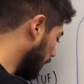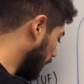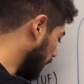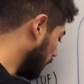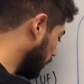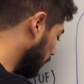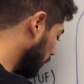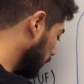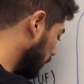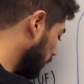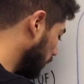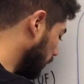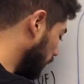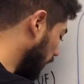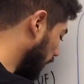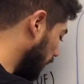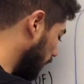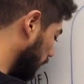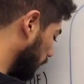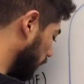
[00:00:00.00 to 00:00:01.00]
In order to do
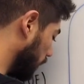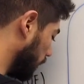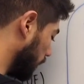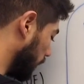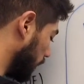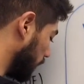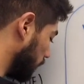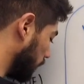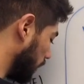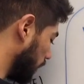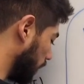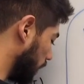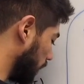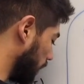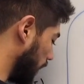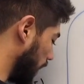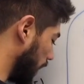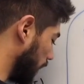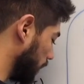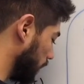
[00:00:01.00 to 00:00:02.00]
that, you must run a
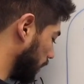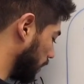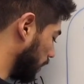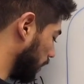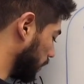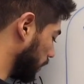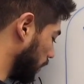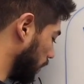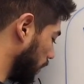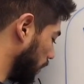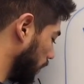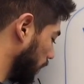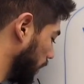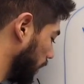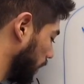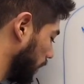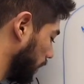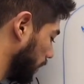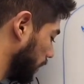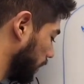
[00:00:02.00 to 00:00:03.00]
command called
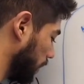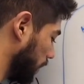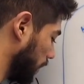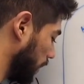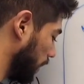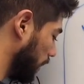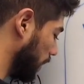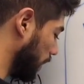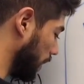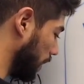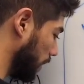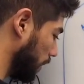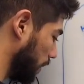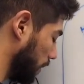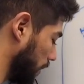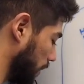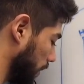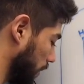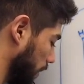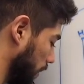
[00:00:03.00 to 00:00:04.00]
notary init
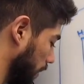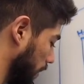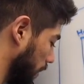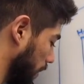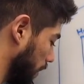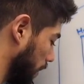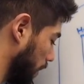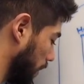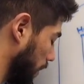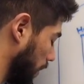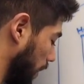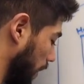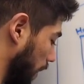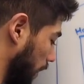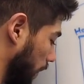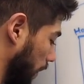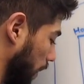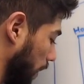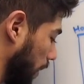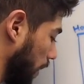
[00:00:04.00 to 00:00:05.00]

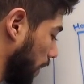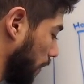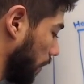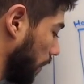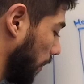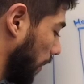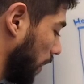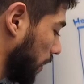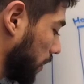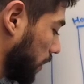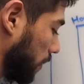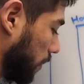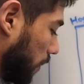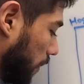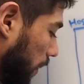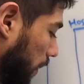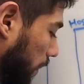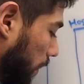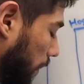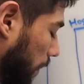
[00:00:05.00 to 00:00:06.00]
and then a
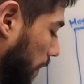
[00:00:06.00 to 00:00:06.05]
repository.